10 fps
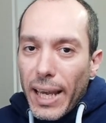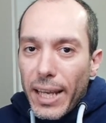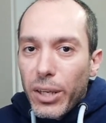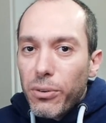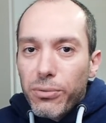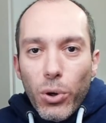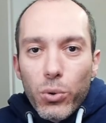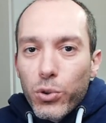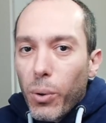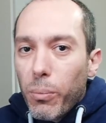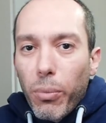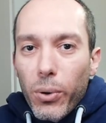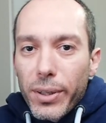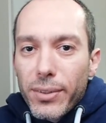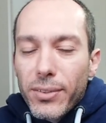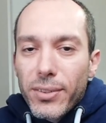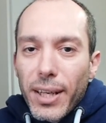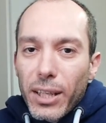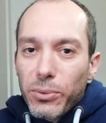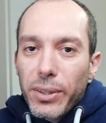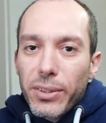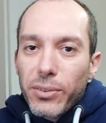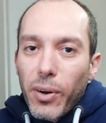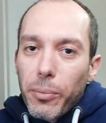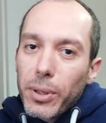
any of those components and actually describe